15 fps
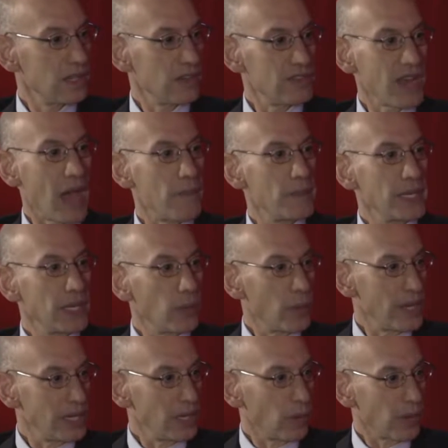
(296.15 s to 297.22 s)
of not being a
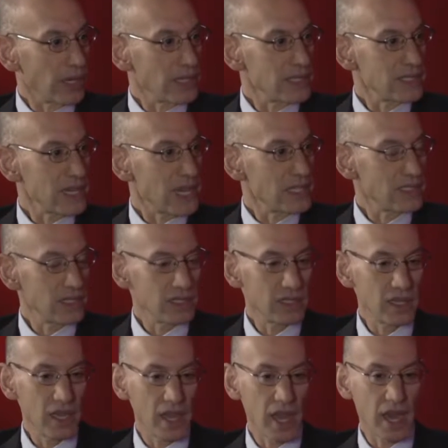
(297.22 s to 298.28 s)
winning organization.